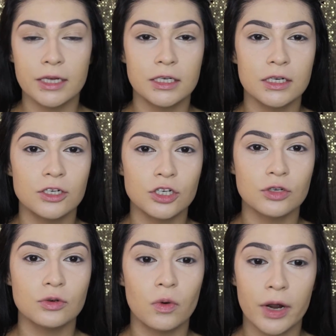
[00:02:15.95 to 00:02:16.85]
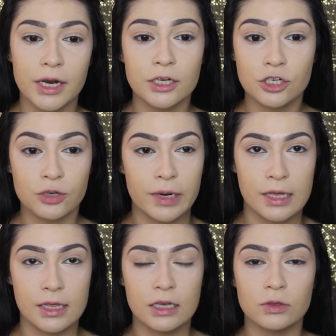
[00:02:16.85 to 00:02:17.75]
I didn't do
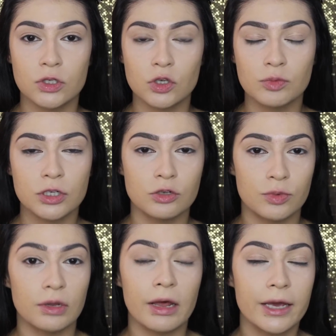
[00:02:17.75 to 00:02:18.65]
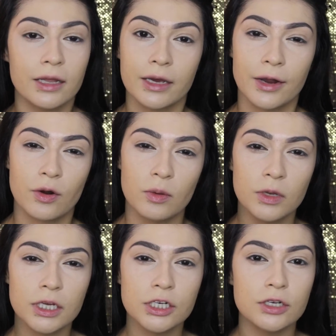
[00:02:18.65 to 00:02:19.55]
anything super, super light like I
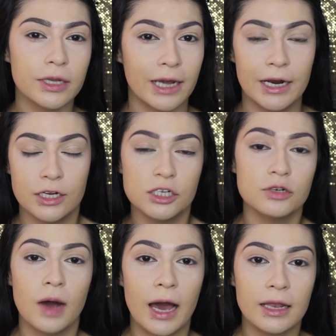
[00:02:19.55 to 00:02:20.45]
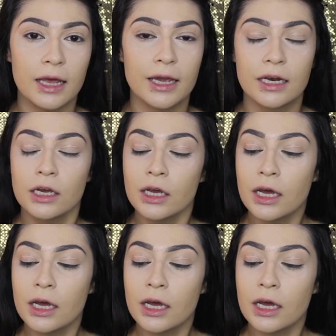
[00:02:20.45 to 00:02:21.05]
normally do. Like, I didn't do highlight.